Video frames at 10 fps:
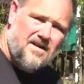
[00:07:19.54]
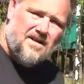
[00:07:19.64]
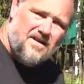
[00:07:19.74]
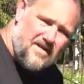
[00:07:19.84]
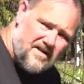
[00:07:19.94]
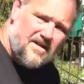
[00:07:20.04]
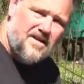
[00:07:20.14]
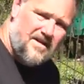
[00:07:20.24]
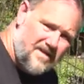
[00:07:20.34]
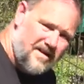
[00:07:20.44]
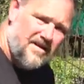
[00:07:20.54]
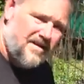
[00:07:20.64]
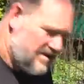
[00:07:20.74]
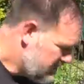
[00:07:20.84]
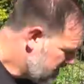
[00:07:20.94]
commercial types of
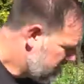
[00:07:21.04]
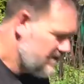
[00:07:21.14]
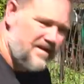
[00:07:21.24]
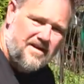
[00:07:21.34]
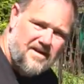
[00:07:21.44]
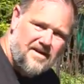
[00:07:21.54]
fungicides that are more